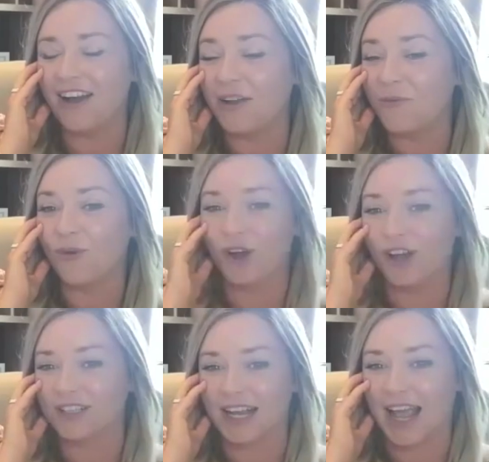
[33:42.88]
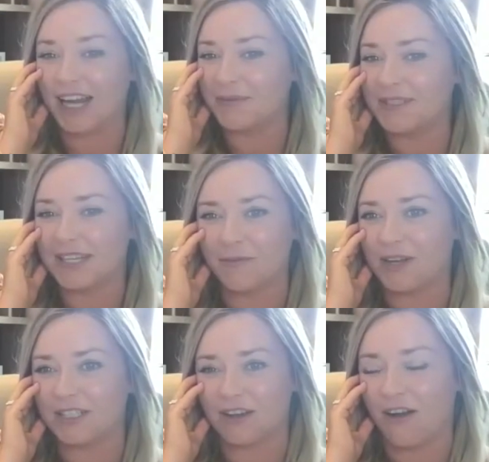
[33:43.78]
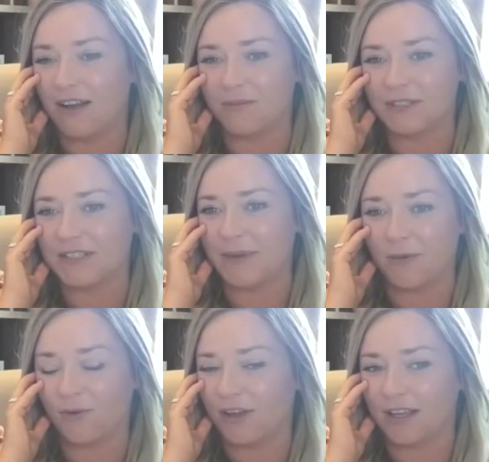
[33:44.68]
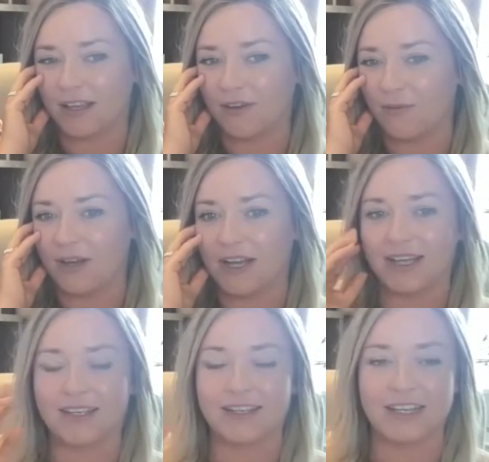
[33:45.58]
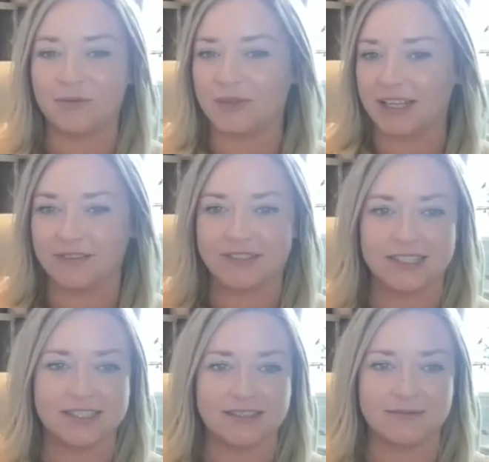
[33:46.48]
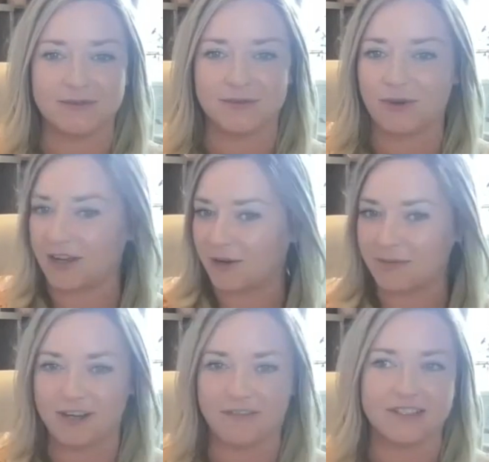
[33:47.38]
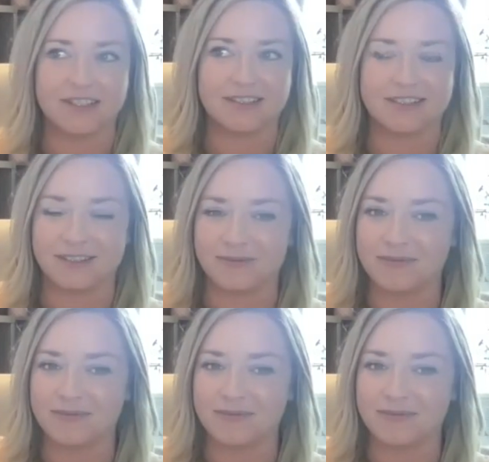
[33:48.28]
I worked like 80% of my time was spent working on my inner belief systems, working on my nervous system.